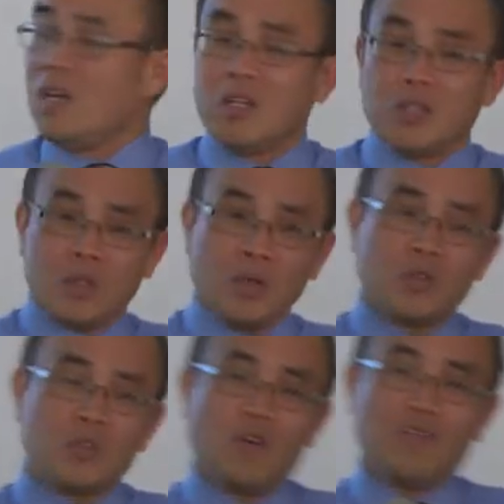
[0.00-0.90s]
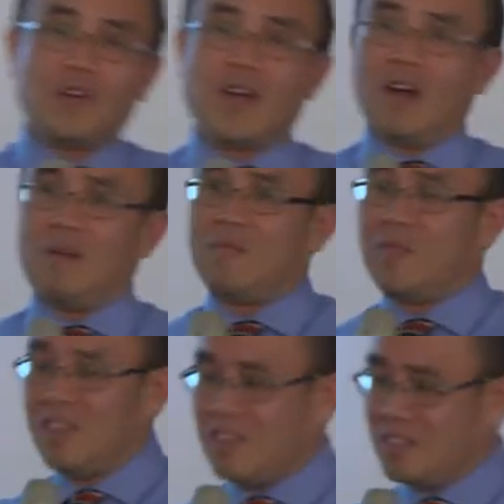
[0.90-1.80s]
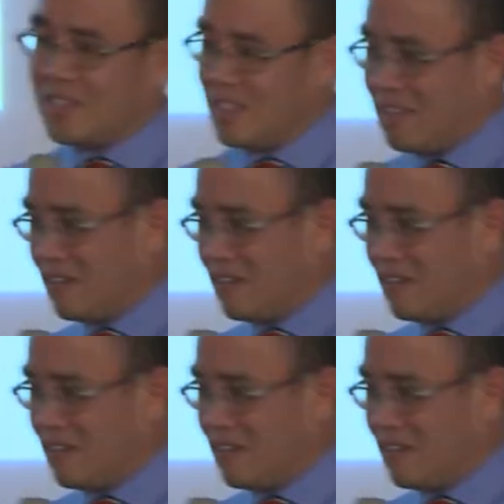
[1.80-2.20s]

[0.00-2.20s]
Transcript: So to overcome this